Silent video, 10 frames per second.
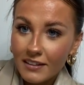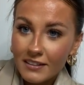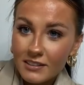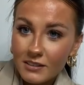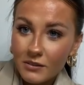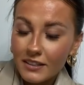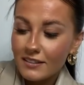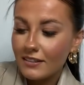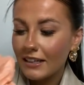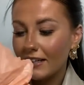So it's
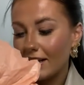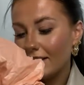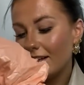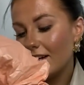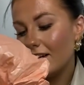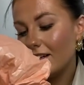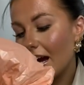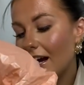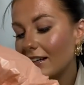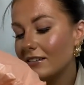like a little
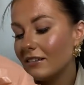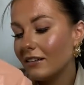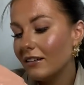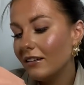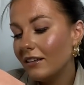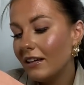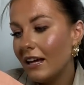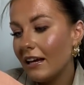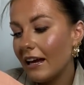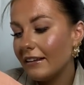handle
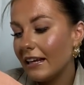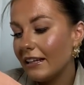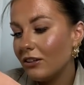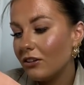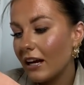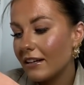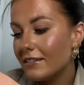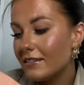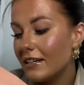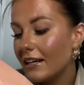and then you get a
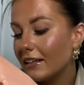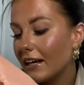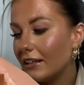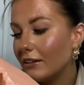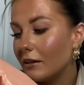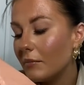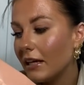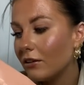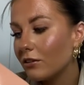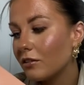stick and you can
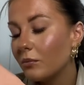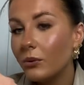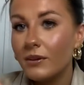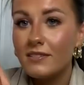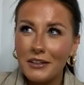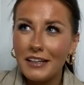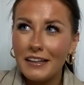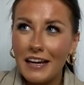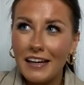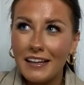make your s'mores, you can
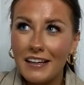like